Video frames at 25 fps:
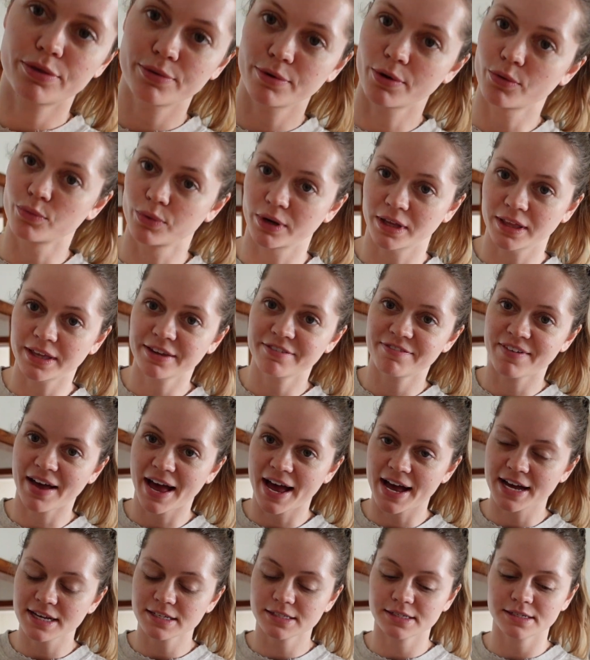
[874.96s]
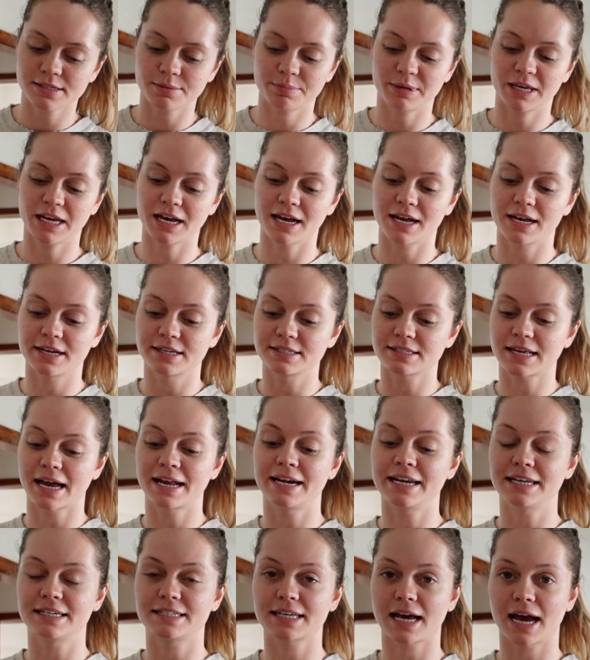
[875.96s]
through it really fast because
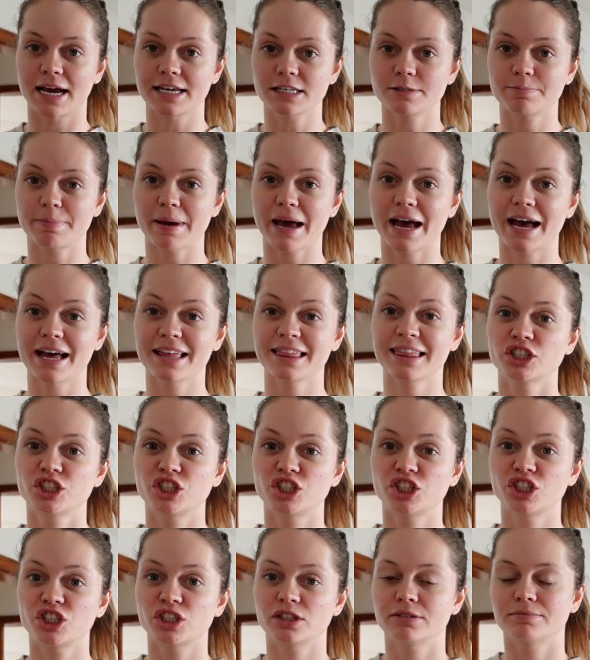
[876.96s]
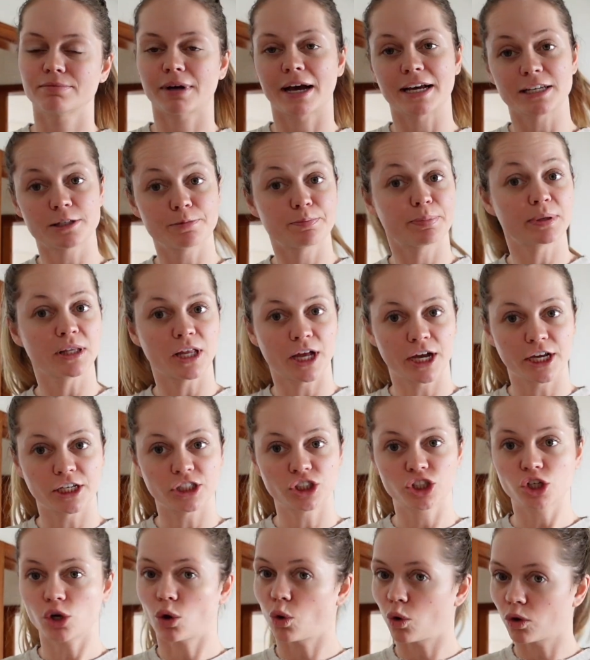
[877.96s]
I need to ice bath, ice
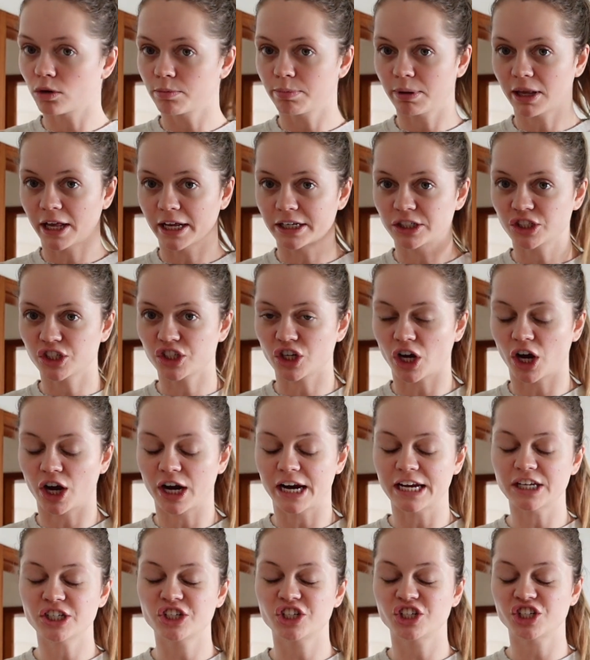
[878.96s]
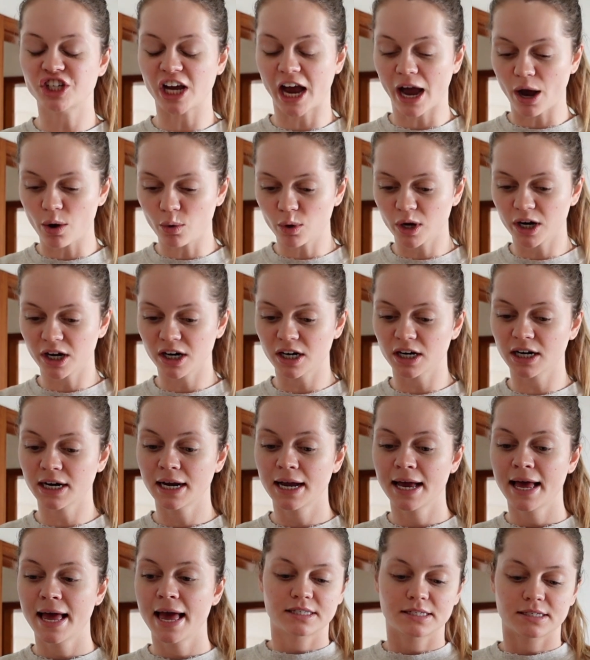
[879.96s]
plunge, cold plunge, sorry,
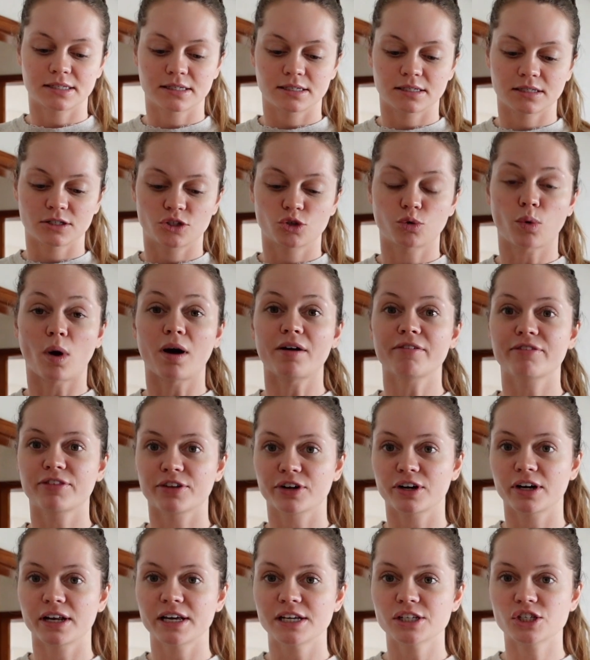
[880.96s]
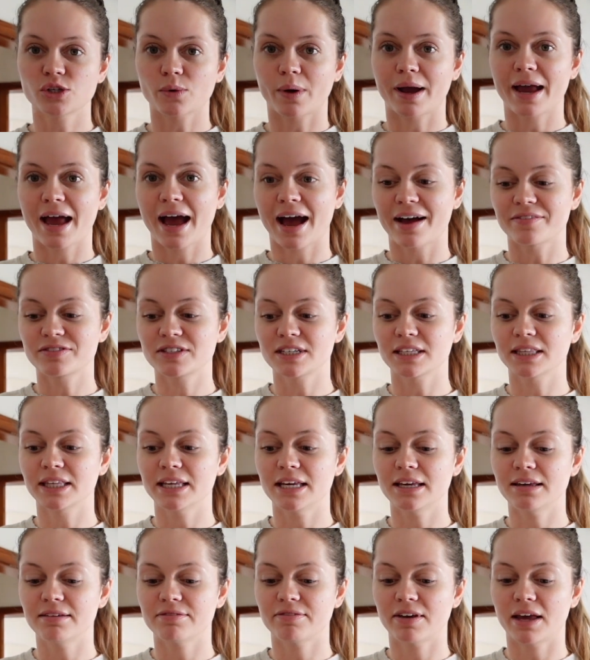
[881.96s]
shower. It's 12.30, so I have to
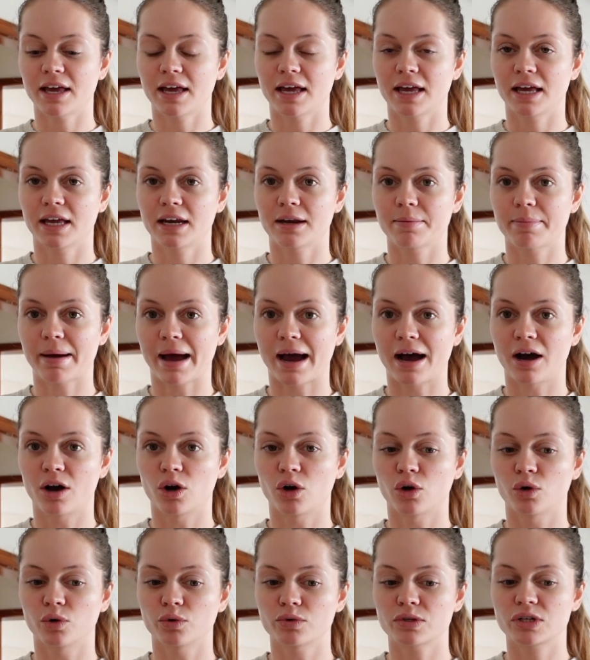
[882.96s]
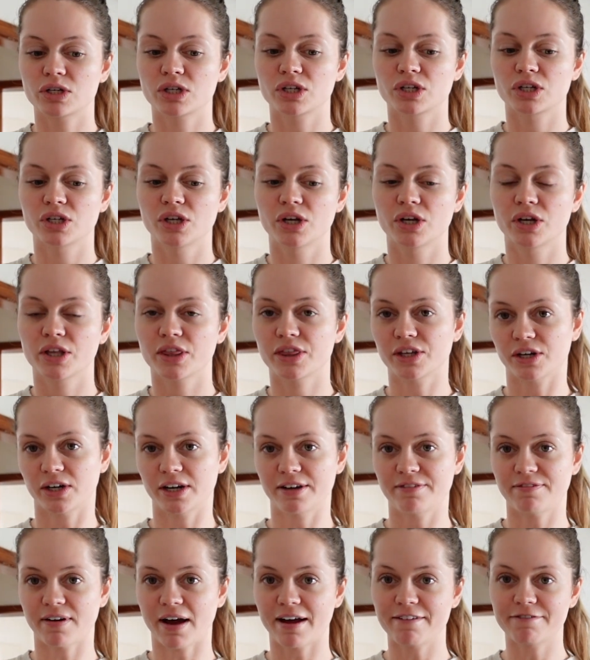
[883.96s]
leave in about
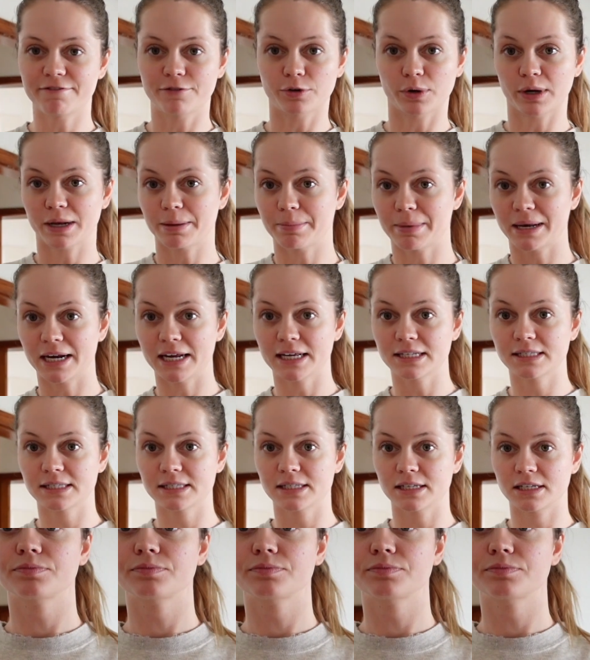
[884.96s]
35, 40 minutes.